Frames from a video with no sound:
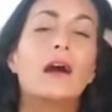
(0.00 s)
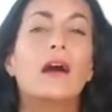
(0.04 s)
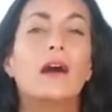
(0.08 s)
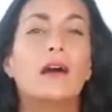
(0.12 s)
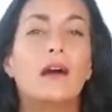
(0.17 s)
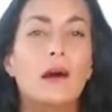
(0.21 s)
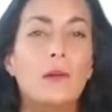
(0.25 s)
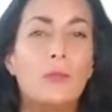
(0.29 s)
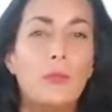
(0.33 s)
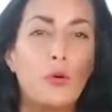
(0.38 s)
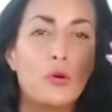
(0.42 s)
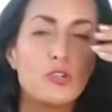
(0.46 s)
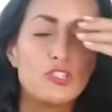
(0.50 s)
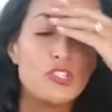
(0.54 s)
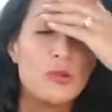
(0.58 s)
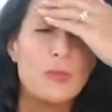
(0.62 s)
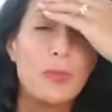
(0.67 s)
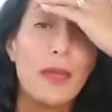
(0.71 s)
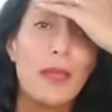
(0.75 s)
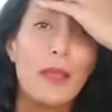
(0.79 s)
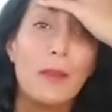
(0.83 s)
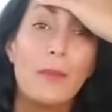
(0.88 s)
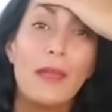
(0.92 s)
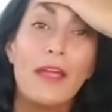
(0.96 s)
a Porsche
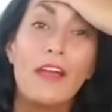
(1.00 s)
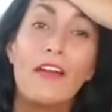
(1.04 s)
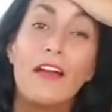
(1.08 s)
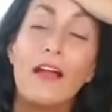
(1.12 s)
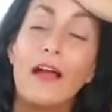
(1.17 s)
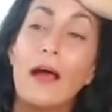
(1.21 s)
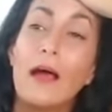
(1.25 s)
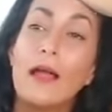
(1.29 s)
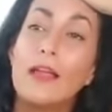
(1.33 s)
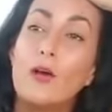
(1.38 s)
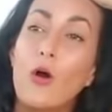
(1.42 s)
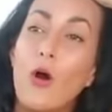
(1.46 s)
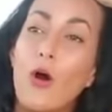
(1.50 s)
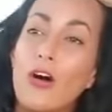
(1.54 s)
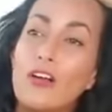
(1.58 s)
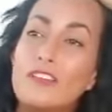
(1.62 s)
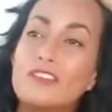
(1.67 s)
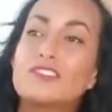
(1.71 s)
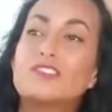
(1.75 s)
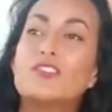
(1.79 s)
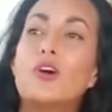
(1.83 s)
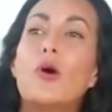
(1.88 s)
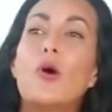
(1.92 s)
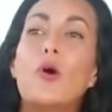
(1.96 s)
Panamera, I
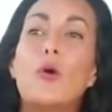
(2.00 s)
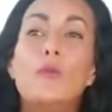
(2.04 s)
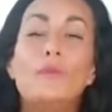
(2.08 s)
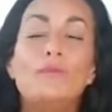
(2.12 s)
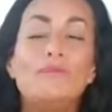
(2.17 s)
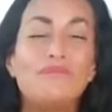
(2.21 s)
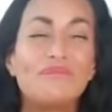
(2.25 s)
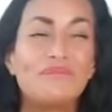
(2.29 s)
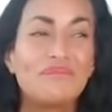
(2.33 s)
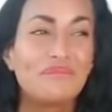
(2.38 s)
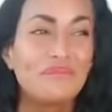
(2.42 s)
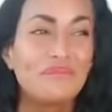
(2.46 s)
also